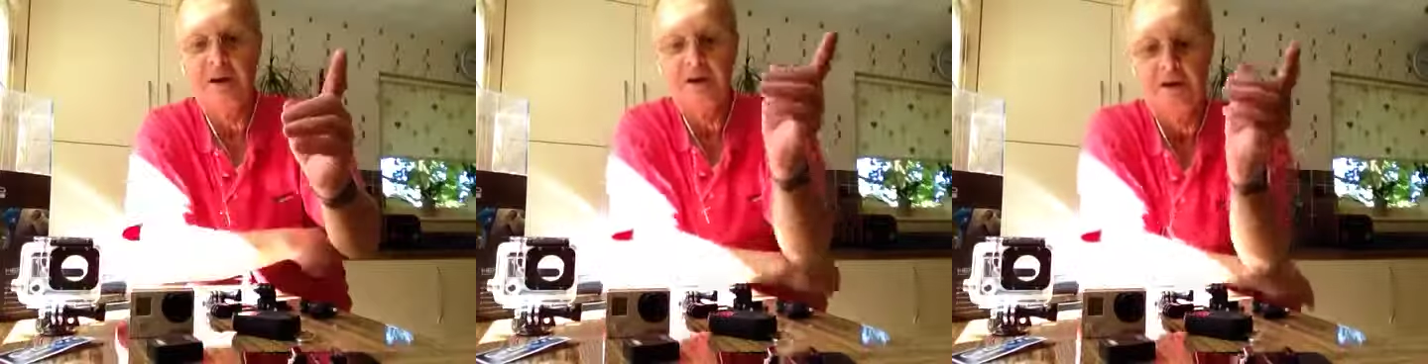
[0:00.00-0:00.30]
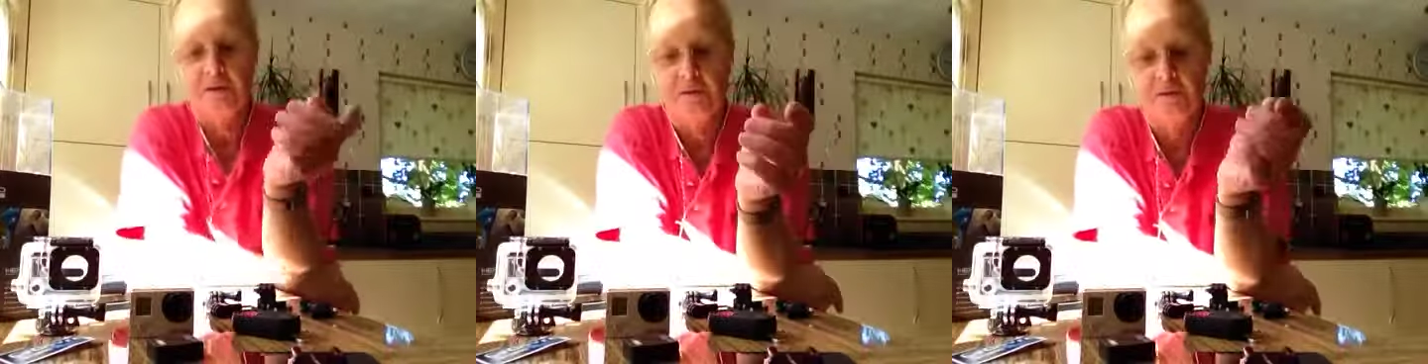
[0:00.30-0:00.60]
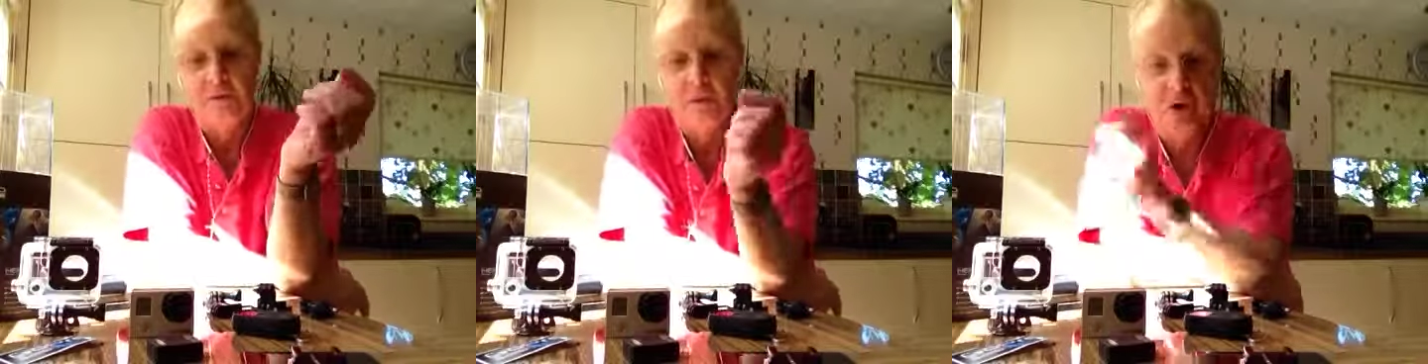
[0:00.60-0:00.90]
Now,
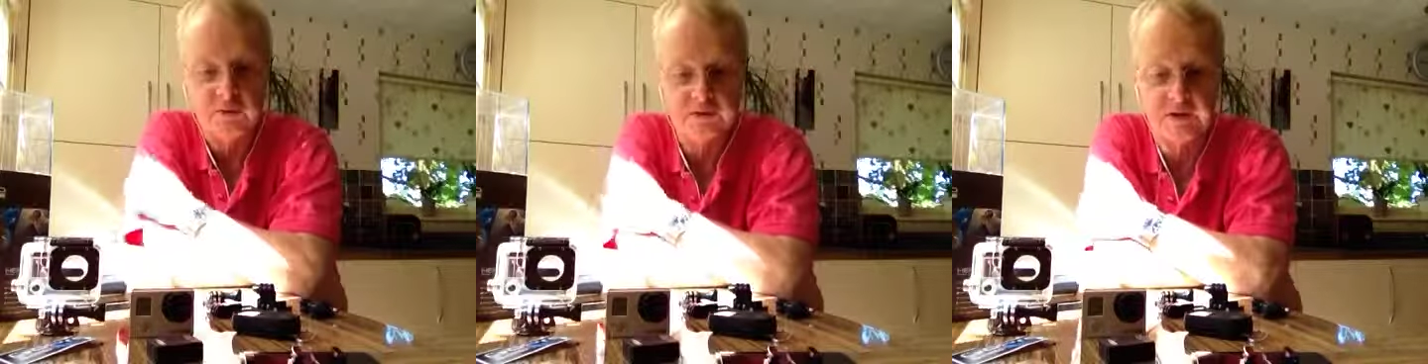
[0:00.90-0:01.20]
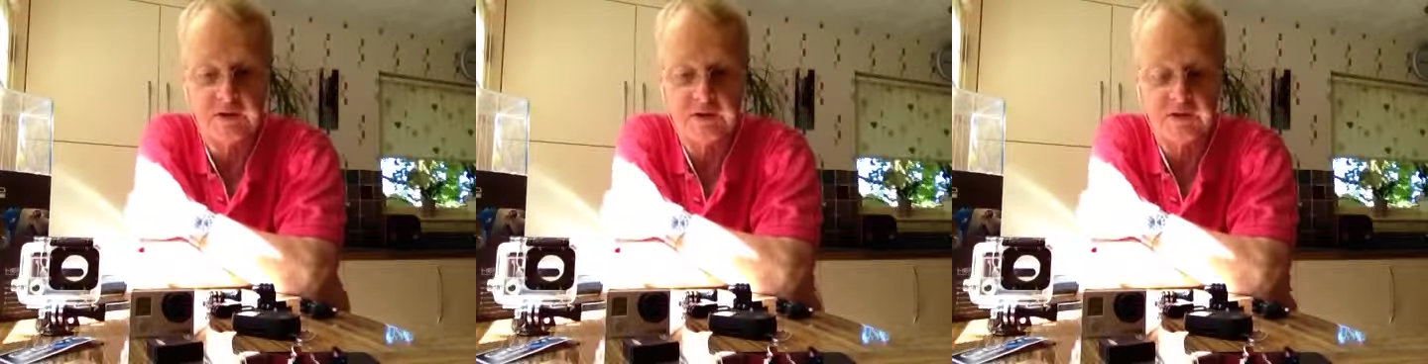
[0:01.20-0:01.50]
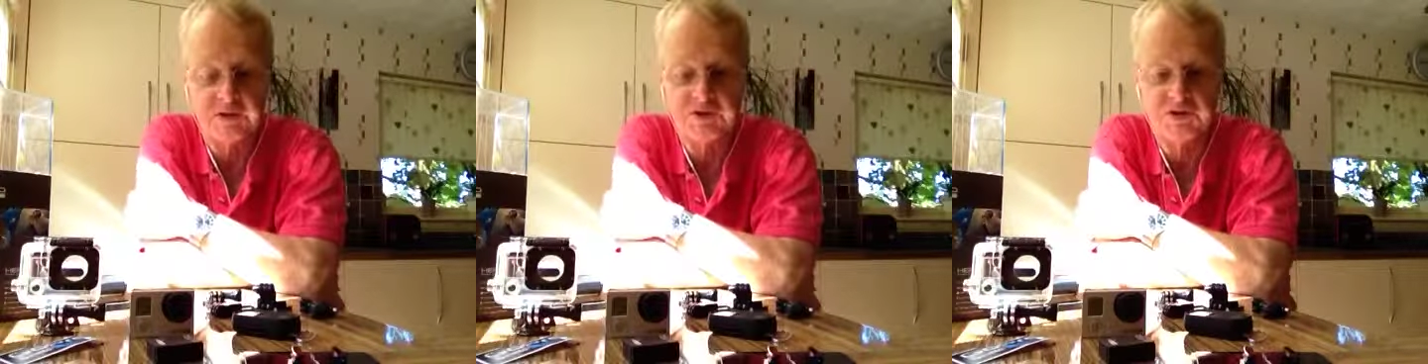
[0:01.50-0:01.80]
what
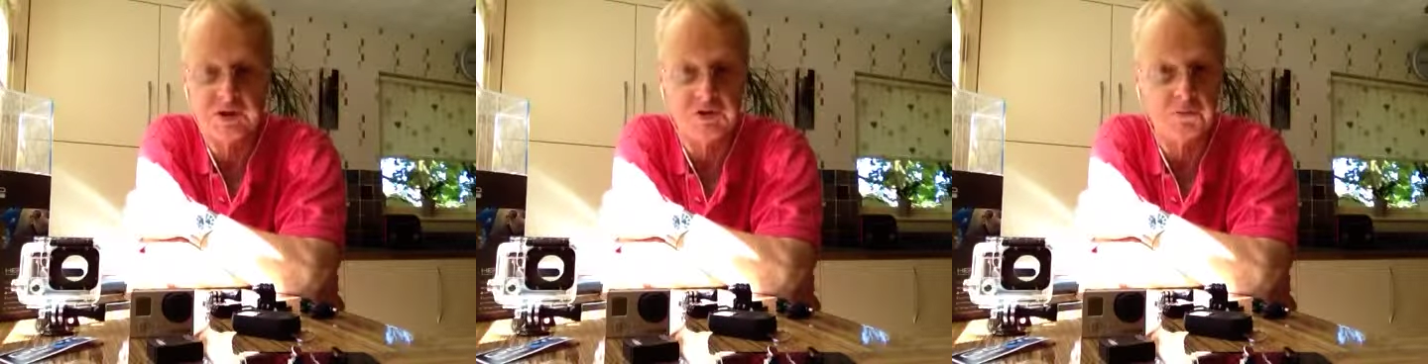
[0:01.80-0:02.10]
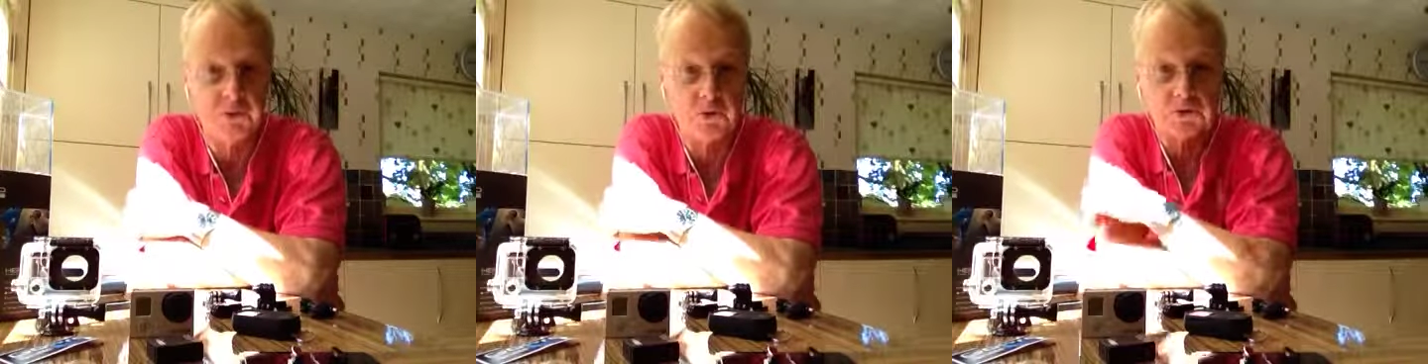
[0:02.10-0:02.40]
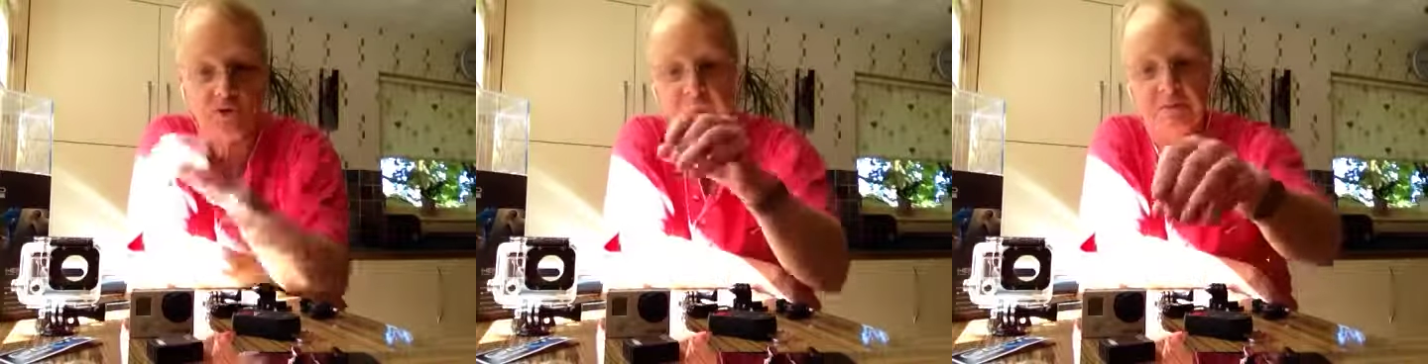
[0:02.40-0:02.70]
this gentleman
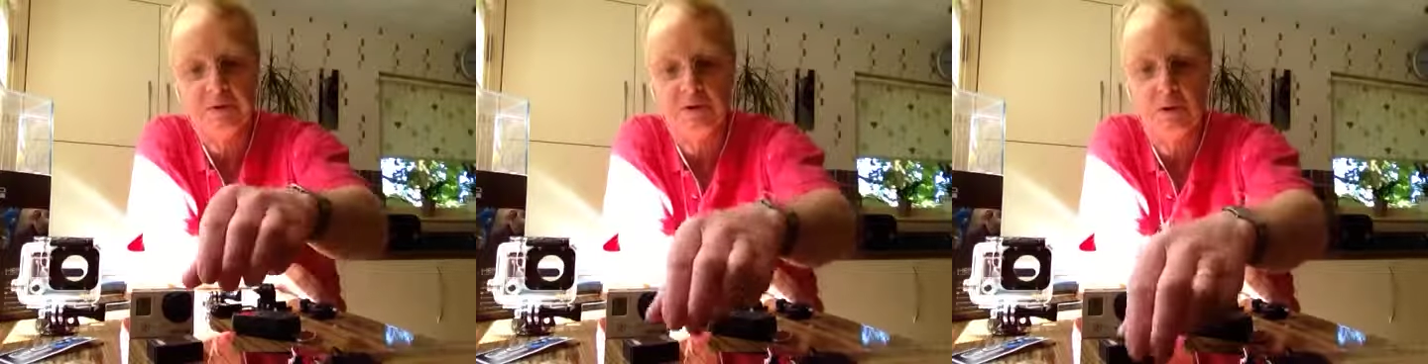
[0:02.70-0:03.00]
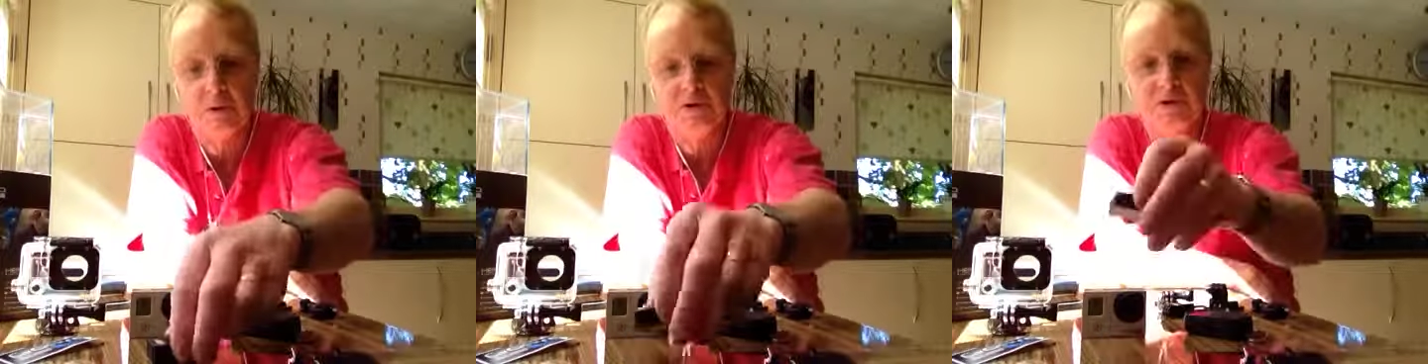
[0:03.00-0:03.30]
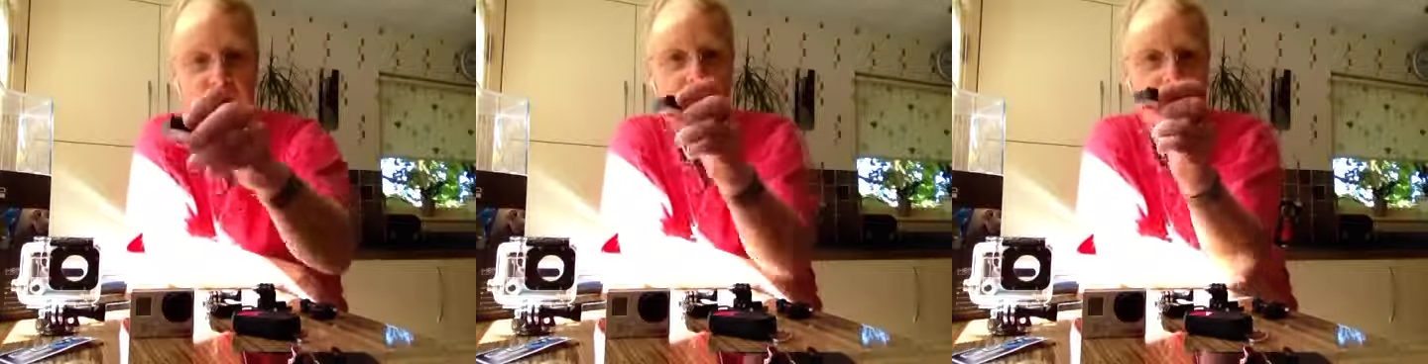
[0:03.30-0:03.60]
also gave me
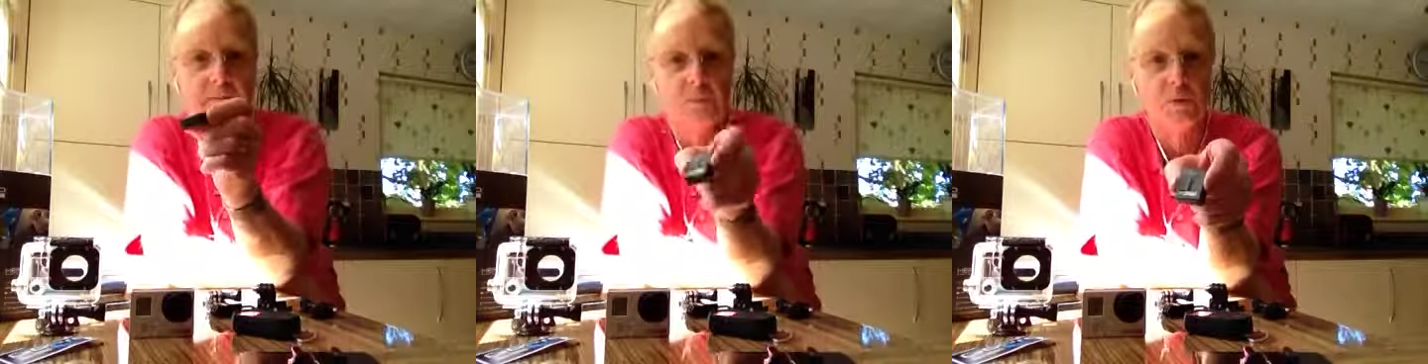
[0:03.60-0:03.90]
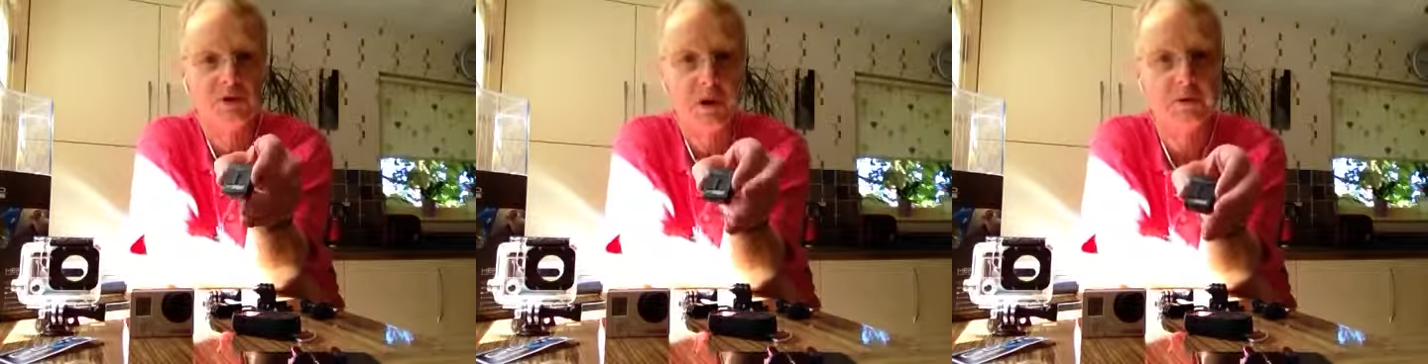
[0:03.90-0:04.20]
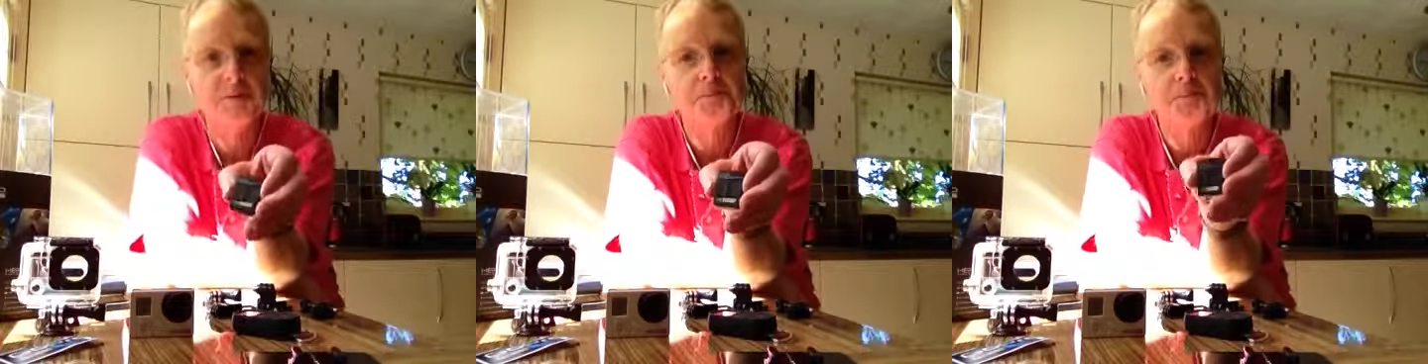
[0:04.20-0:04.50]
was a Wasabi,